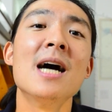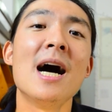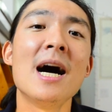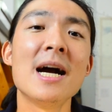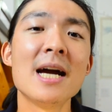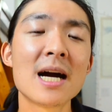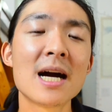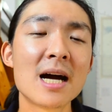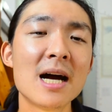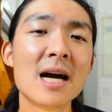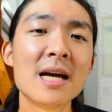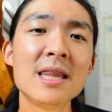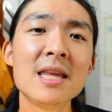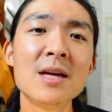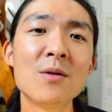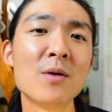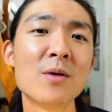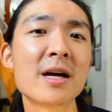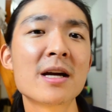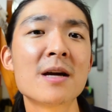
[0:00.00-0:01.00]
I
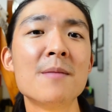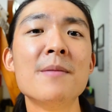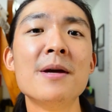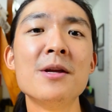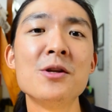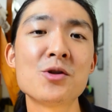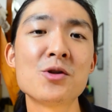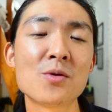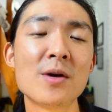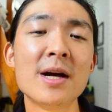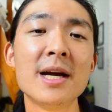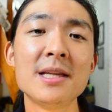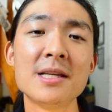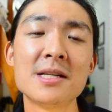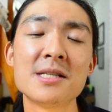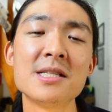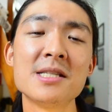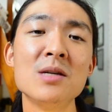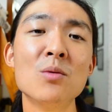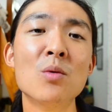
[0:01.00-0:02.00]
highly recommend trying
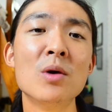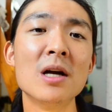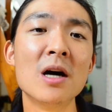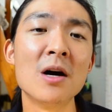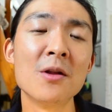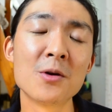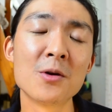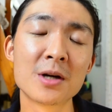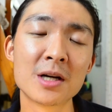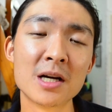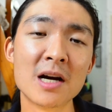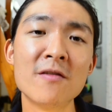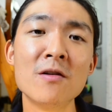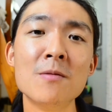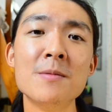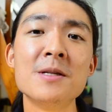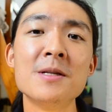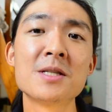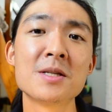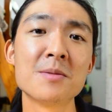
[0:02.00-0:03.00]
to see what other
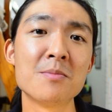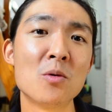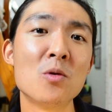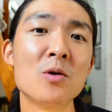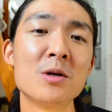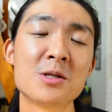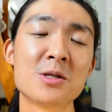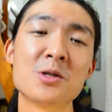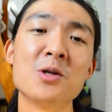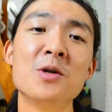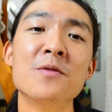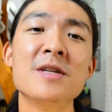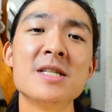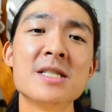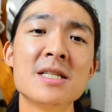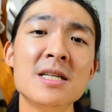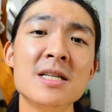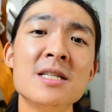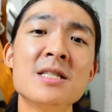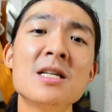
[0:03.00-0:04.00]
government support
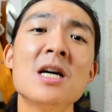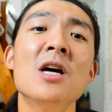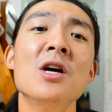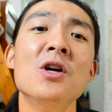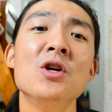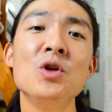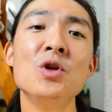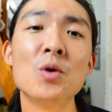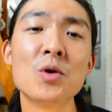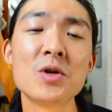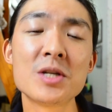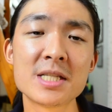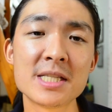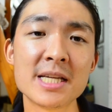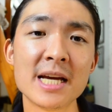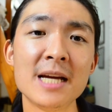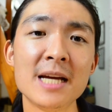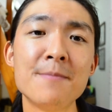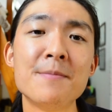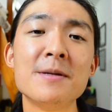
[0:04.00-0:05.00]
services your
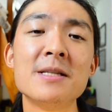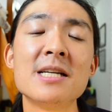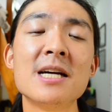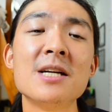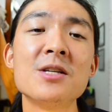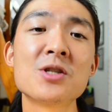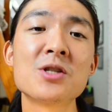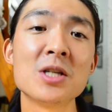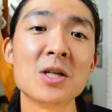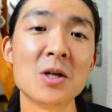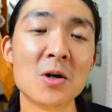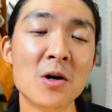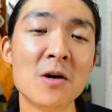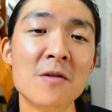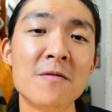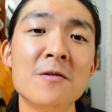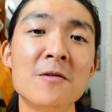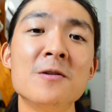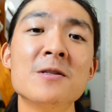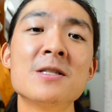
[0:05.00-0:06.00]
state potentially
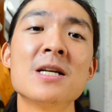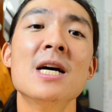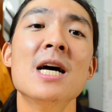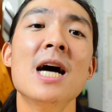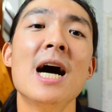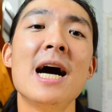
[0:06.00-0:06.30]
offers.